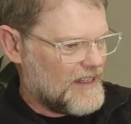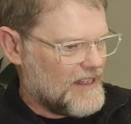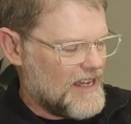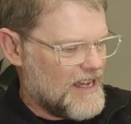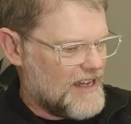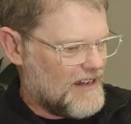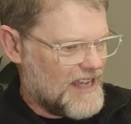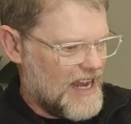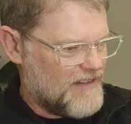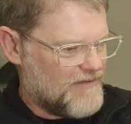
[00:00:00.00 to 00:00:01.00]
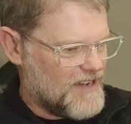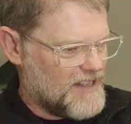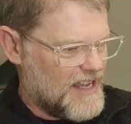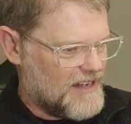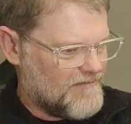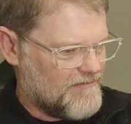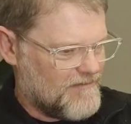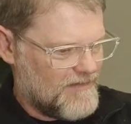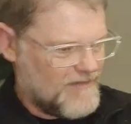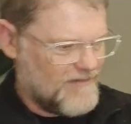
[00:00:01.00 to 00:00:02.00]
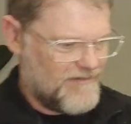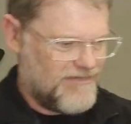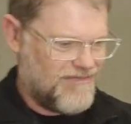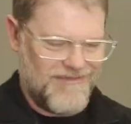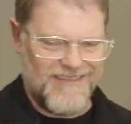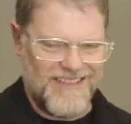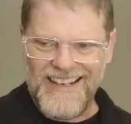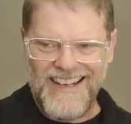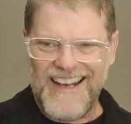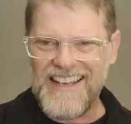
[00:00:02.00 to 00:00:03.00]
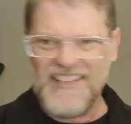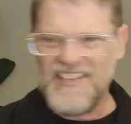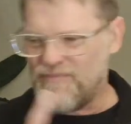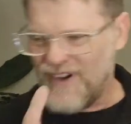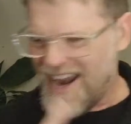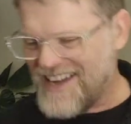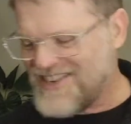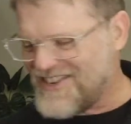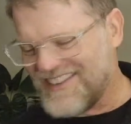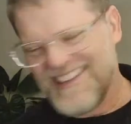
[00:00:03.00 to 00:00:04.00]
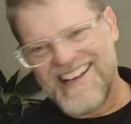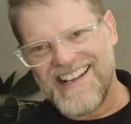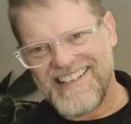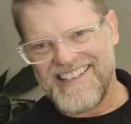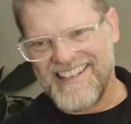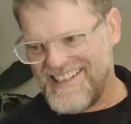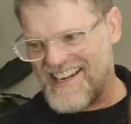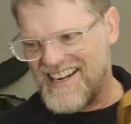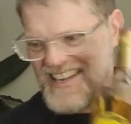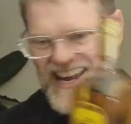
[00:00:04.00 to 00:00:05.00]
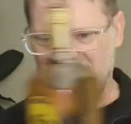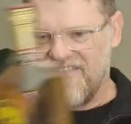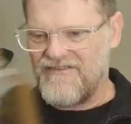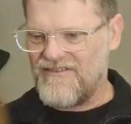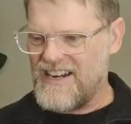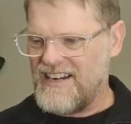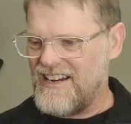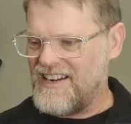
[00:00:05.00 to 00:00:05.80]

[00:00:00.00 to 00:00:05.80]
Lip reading: I can't even read that. I get these brand new glasses and I can't even read.